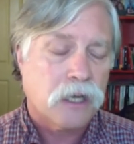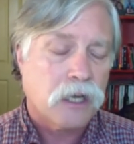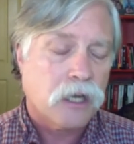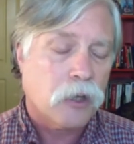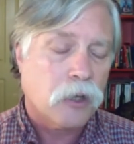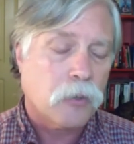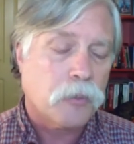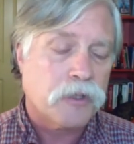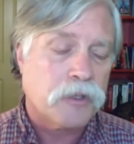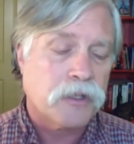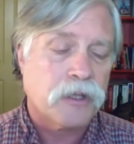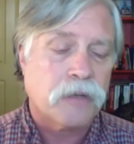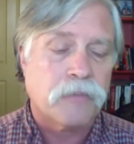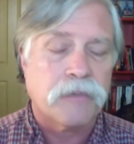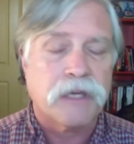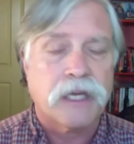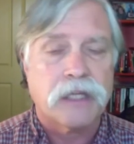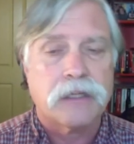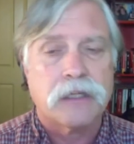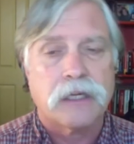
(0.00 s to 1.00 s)
helping them
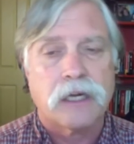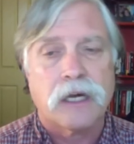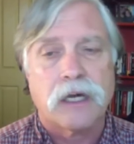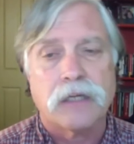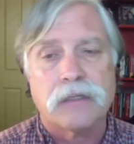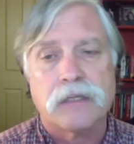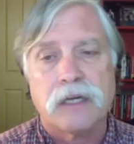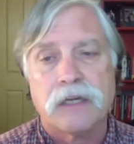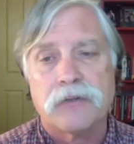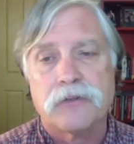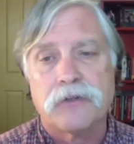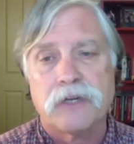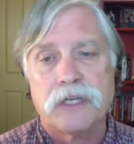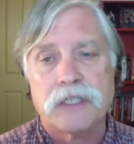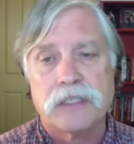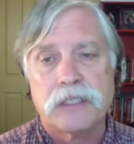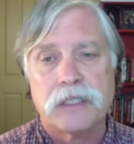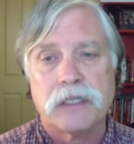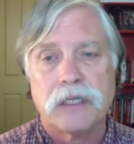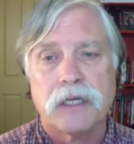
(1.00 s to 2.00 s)
get the contact
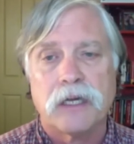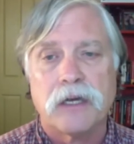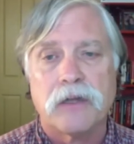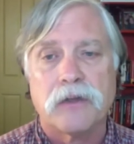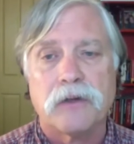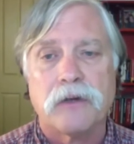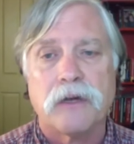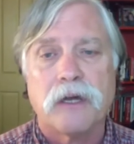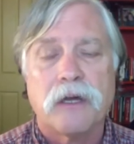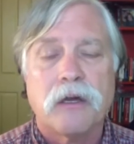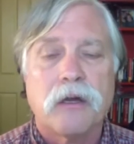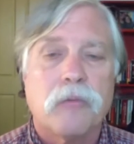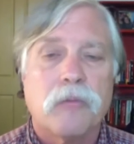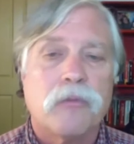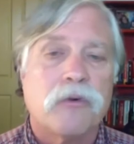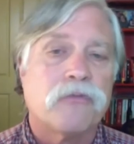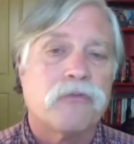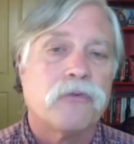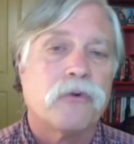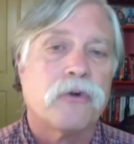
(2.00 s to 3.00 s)
tracing together
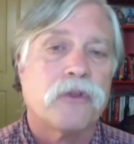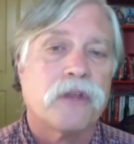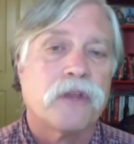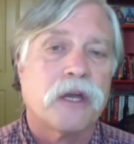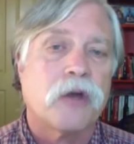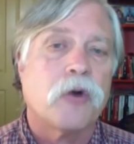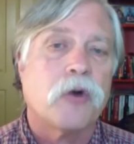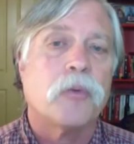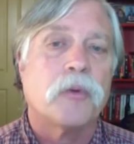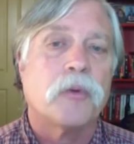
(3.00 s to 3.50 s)
before they open